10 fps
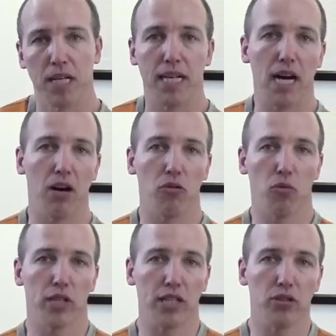Now,
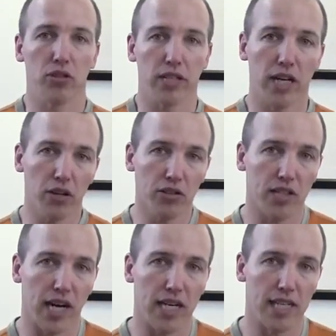what they do to the other
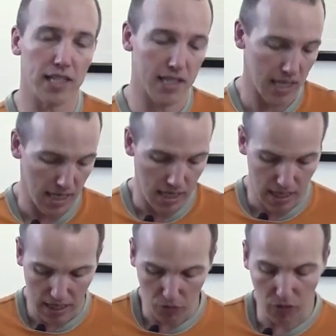side is
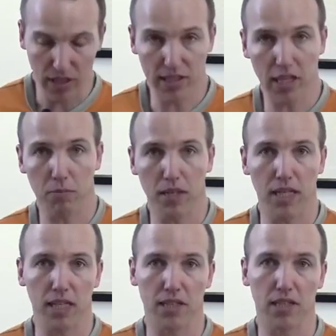when this hip
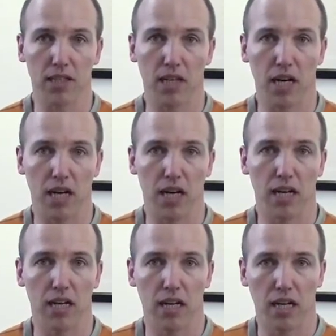is
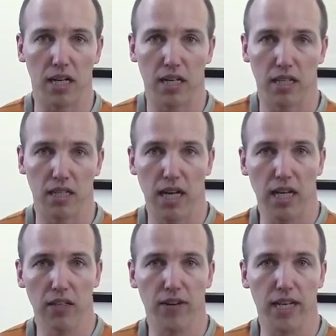
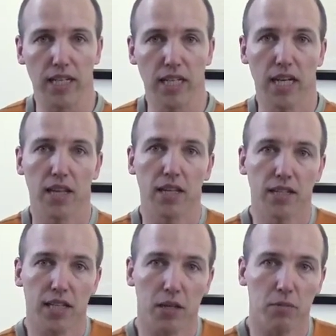elevated,
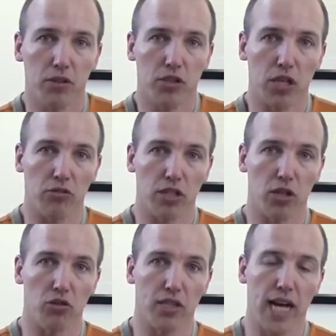this hip generally
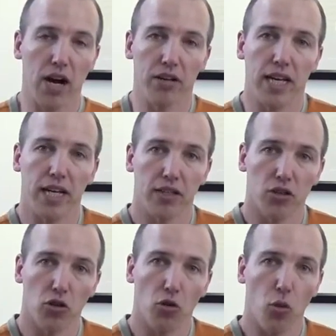goes down, and
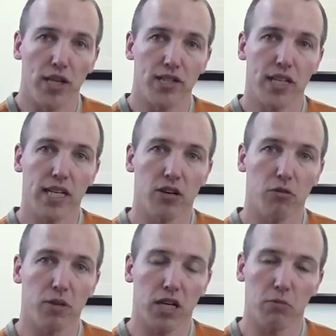so the waist
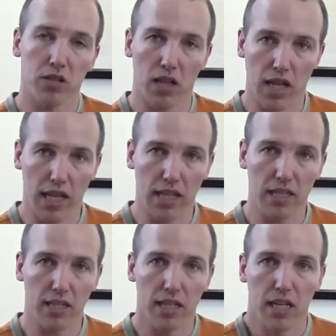here becomes
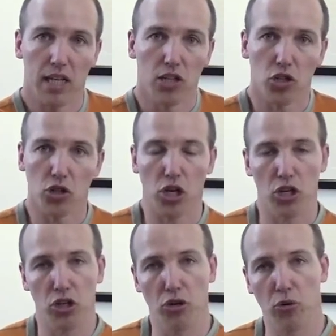lengthened. So
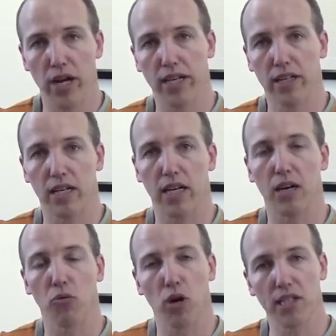you create
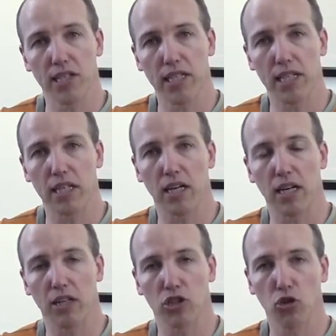resting
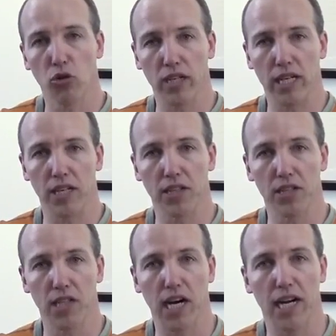shortening on
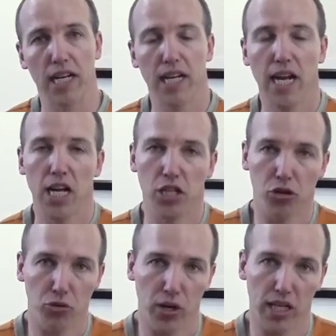this side, and
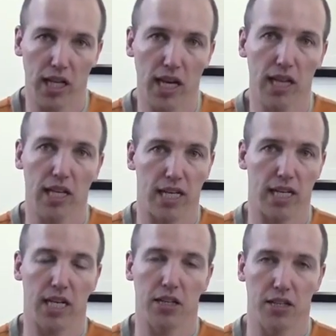you create
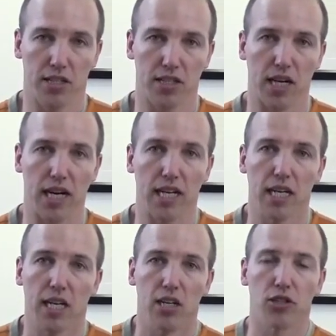lengthening on this side.
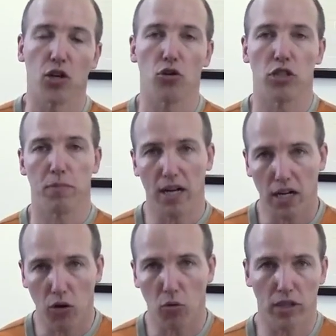So
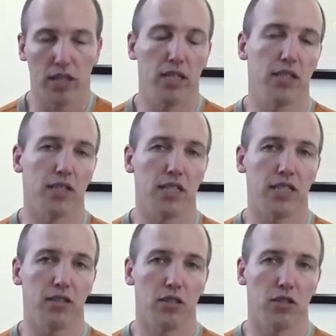depending on what is
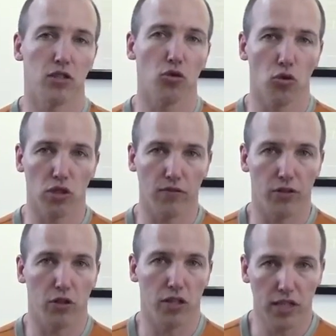the source of
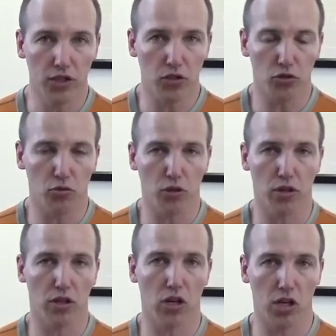your issues with
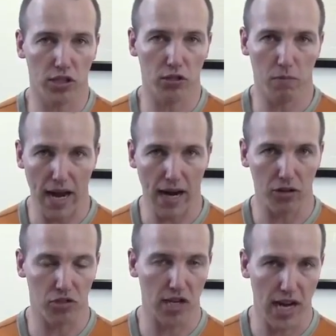causing your back
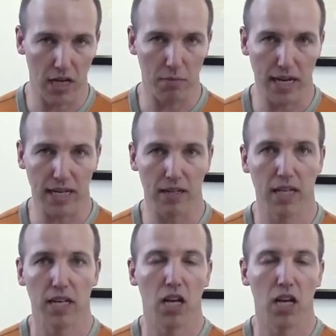or sciatic pain